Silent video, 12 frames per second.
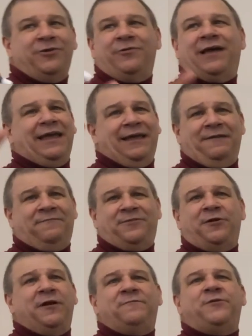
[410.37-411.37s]

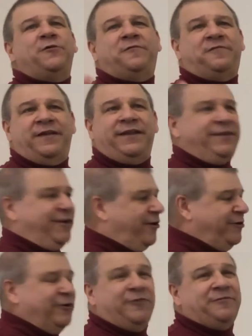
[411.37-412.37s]
if you're sitting there
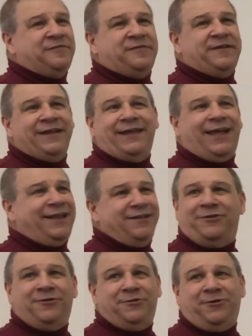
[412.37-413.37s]
and you don't see it
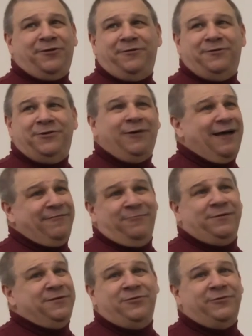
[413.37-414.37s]
yet, you
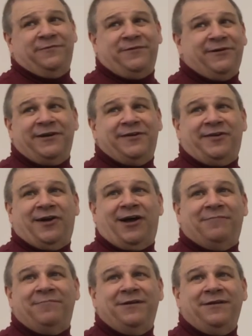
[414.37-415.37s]
haven't been doing a very good
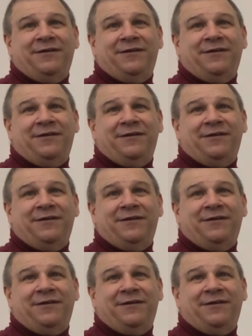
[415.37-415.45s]
job.